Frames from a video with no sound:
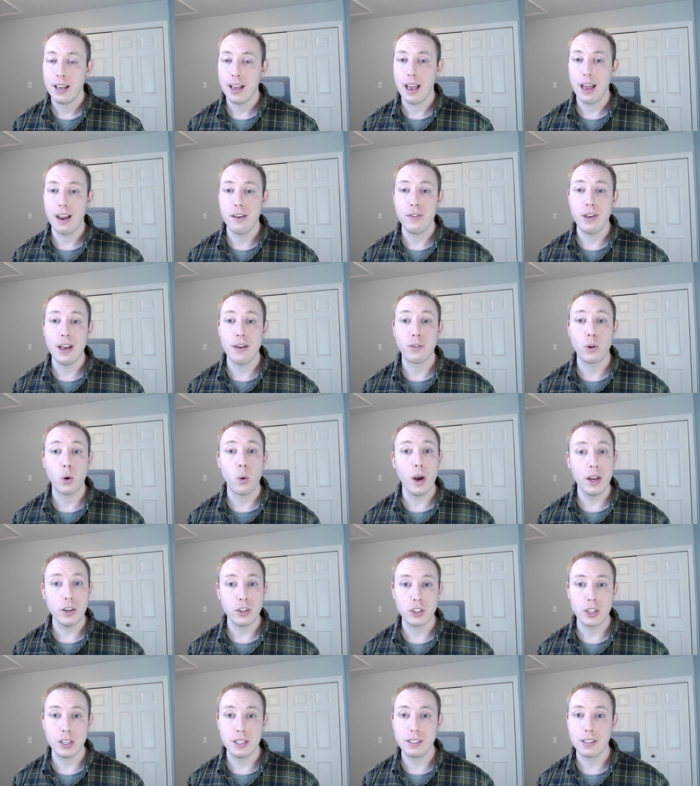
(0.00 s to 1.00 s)
And if you have
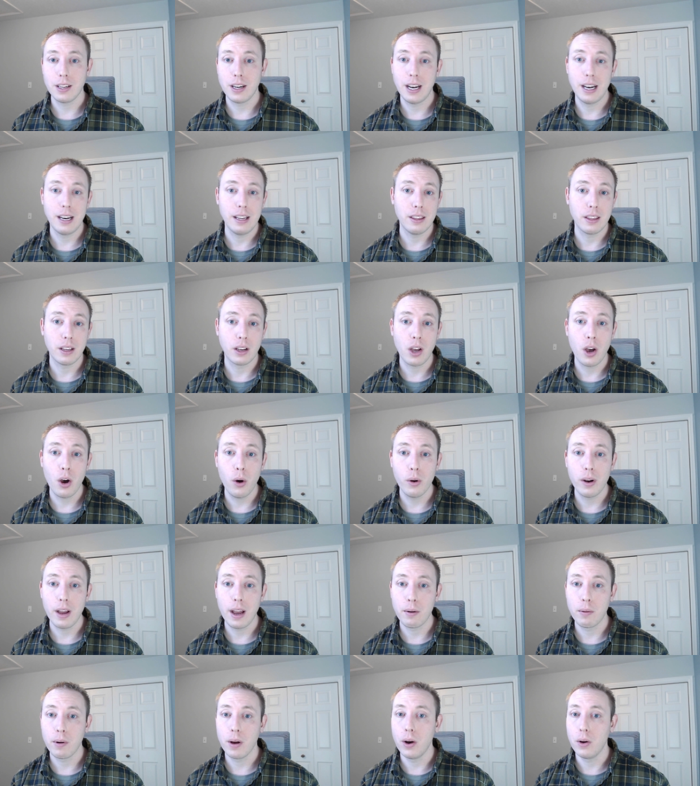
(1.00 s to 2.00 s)
questions on any of the code
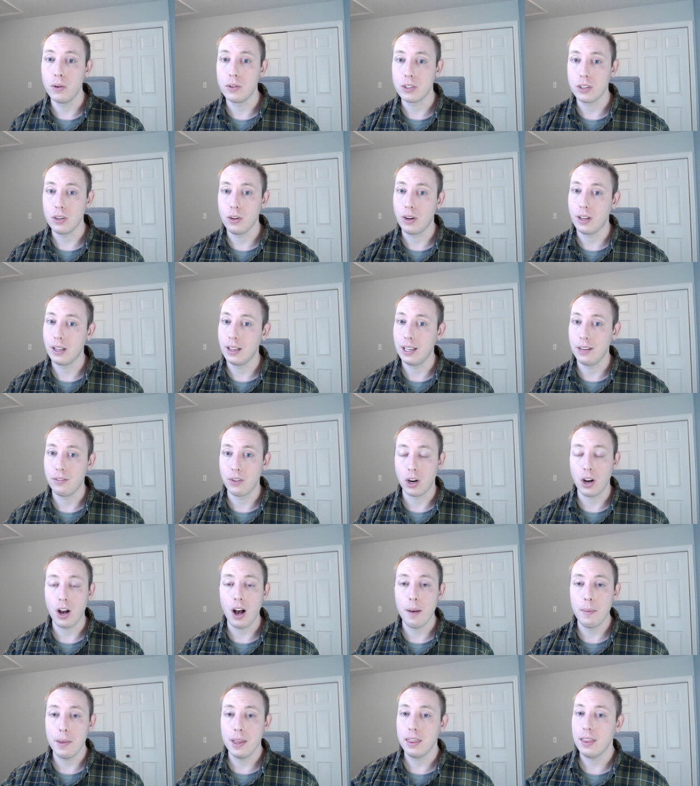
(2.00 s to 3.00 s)
I wrote, you can leave a
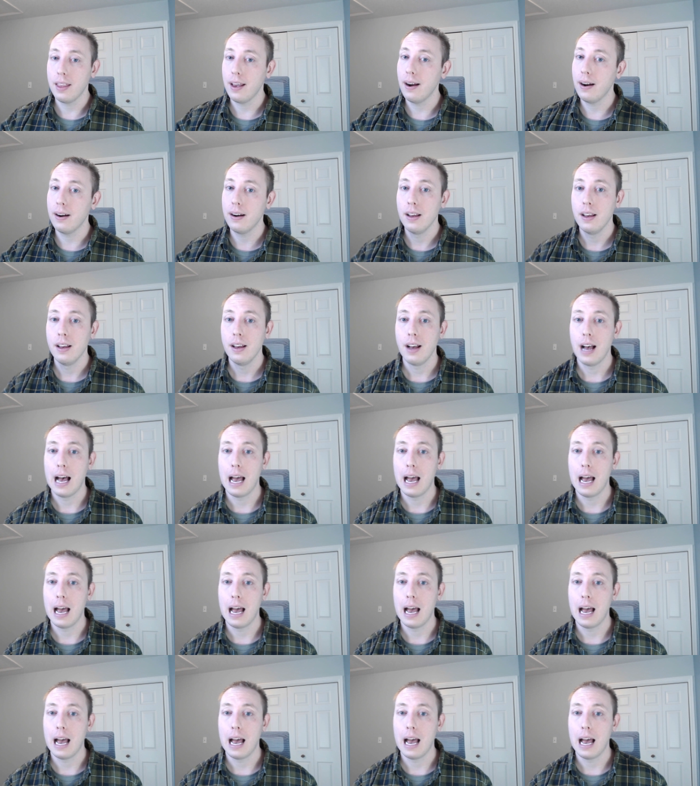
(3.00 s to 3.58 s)
comment there.